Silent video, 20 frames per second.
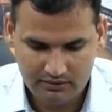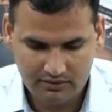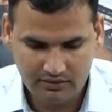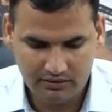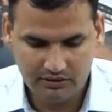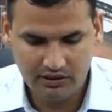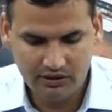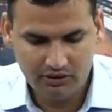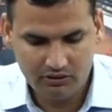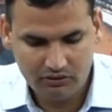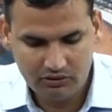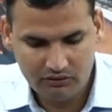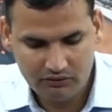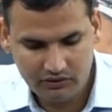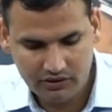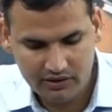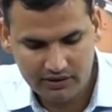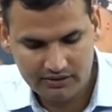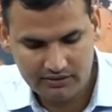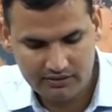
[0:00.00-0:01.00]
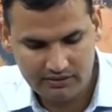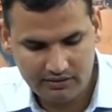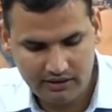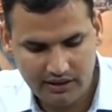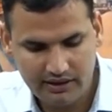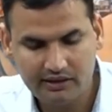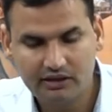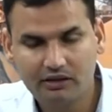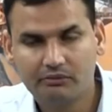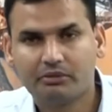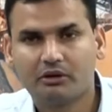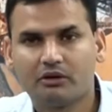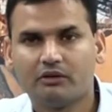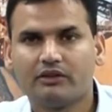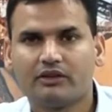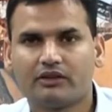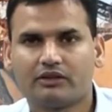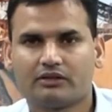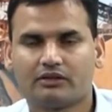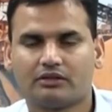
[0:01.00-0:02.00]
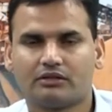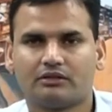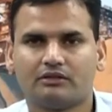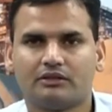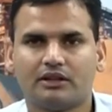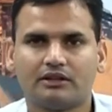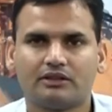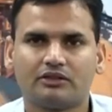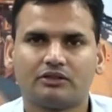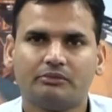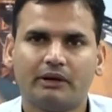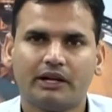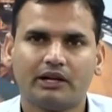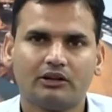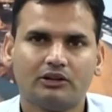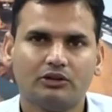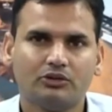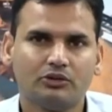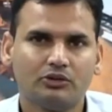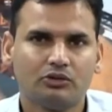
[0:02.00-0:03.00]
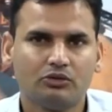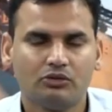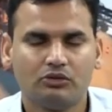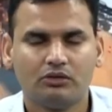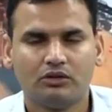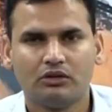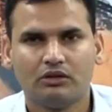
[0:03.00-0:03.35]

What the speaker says: city known for its IT prowess, that is Bengaluru.